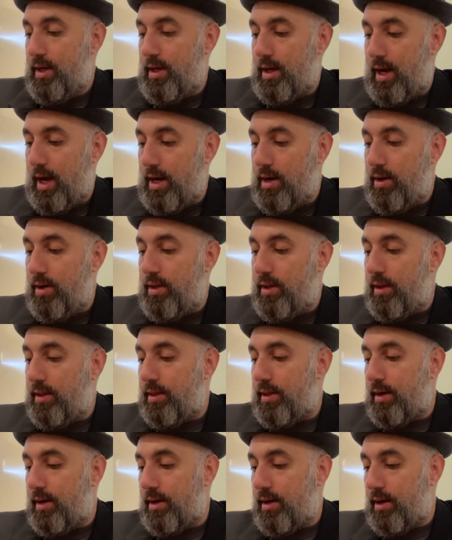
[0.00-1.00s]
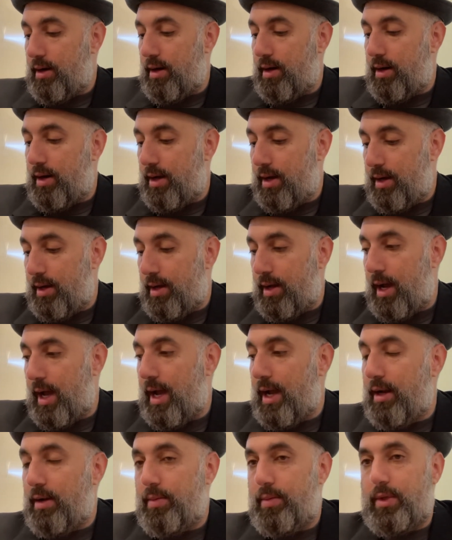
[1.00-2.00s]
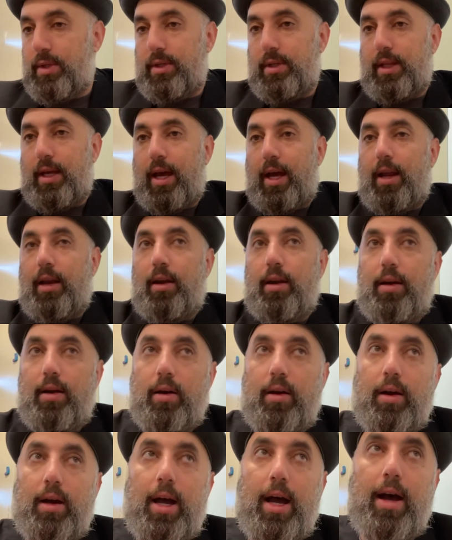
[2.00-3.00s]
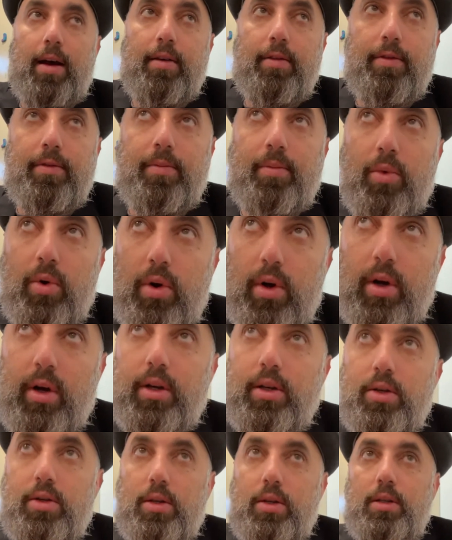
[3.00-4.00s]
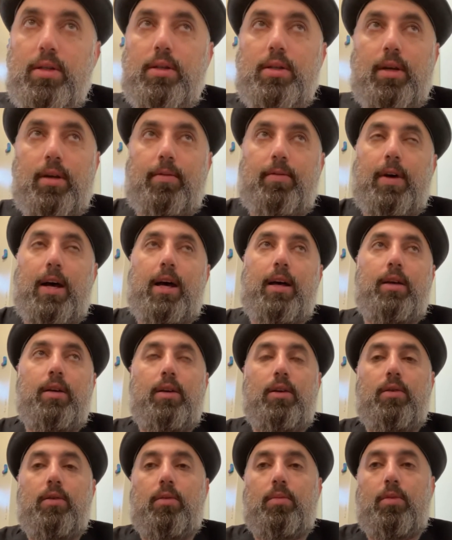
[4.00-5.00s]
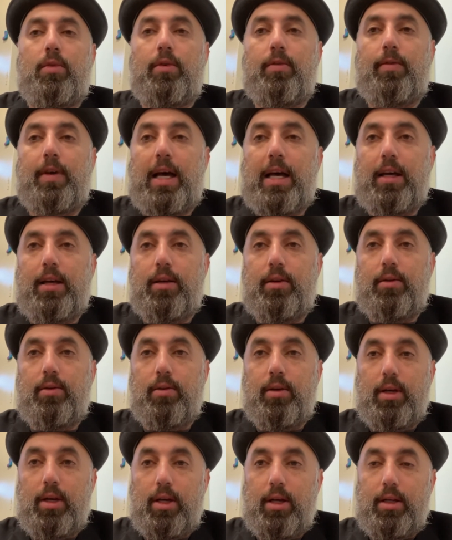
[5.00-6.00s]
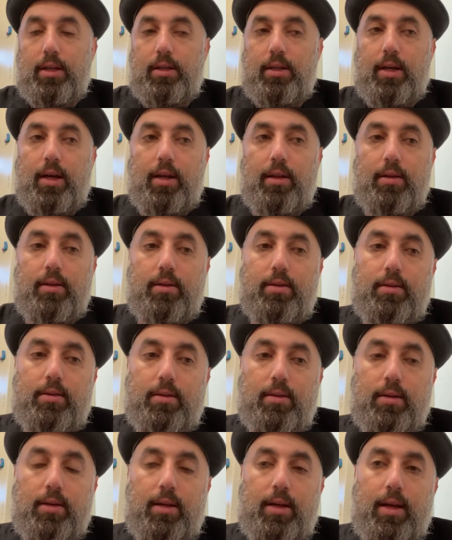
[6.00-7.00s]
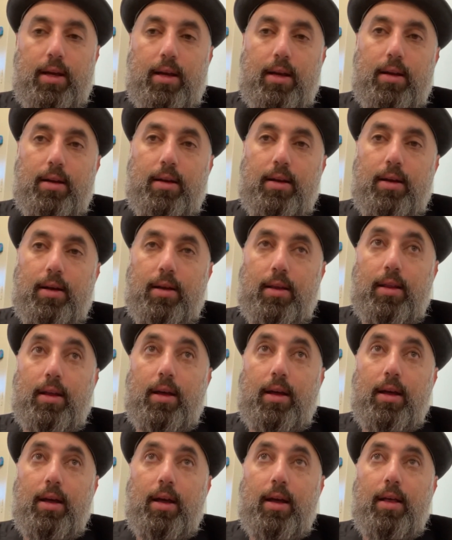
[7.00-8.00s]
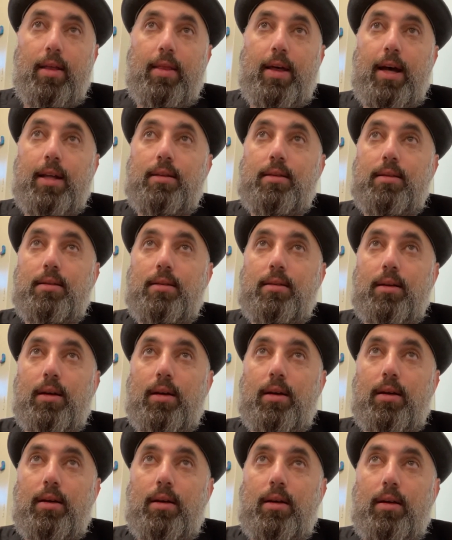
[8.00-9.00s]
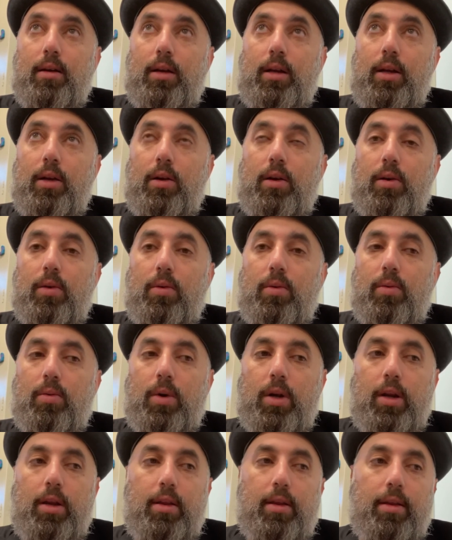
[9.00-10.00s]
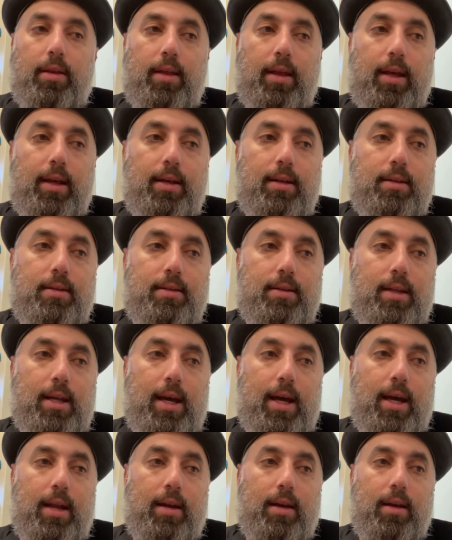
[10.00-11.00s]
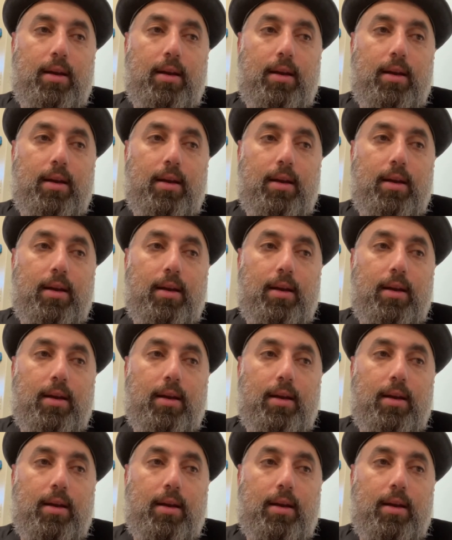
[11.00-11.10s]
I know that there are items that have more intrinsic value or more value to others, and that's one of the things that